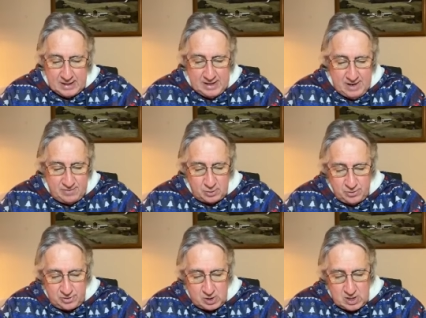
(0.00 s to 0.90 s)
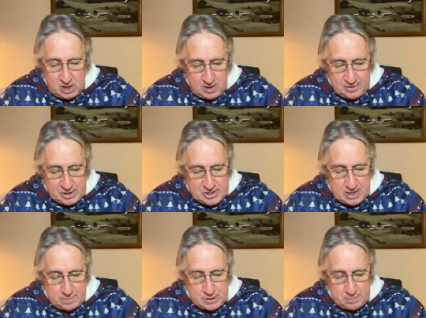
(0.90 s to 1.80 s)
Leaves lose their color at the
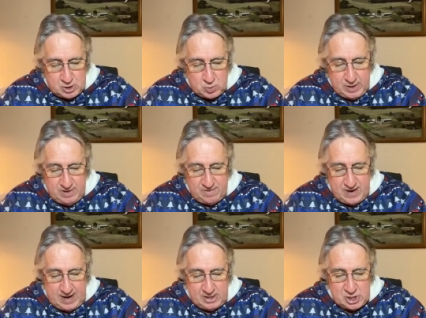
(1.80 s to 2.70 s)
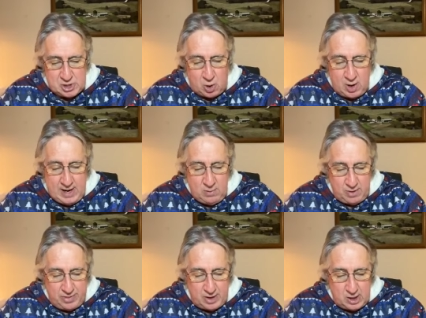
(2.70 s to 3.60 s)
tips and between the veins, starting
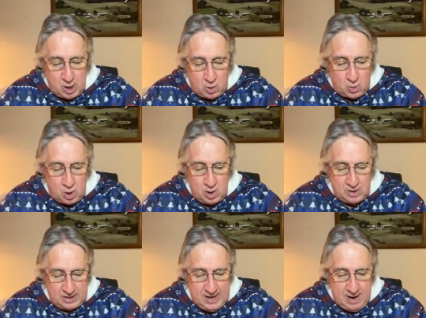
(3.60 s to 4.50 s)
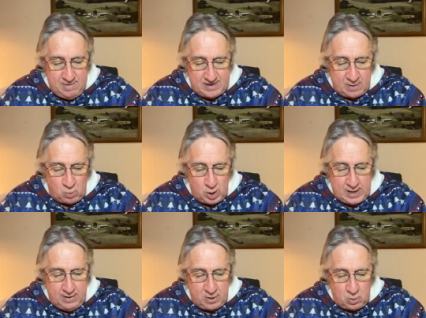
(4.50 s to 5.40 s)
with the lower leaves and
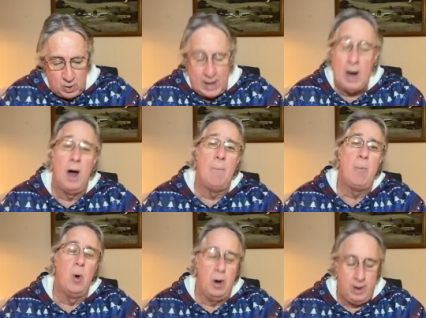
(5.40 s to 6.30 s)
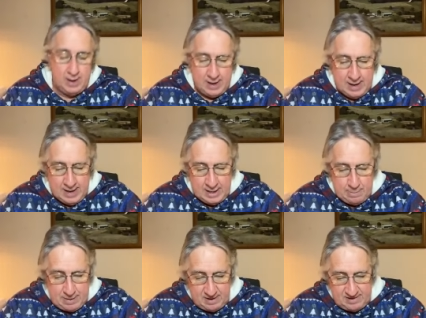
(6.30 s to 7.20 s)
working their way upward. It
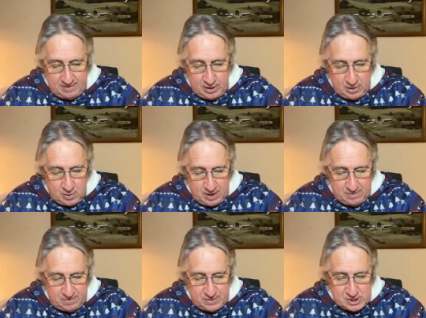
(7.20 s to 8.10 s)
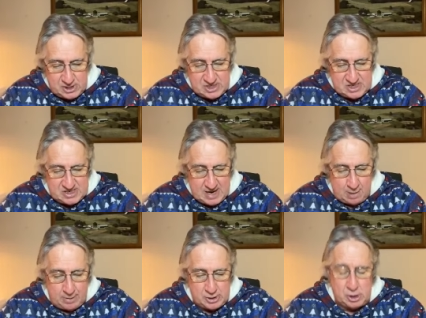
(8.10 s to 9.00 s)
depends on the degree of deficiency as to
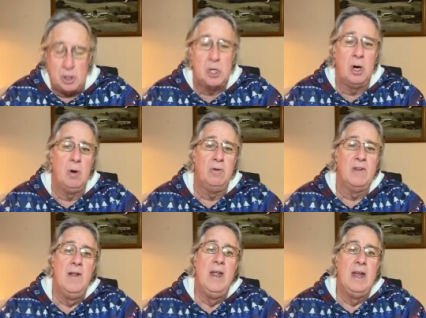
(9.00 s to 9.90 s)
how much it shows.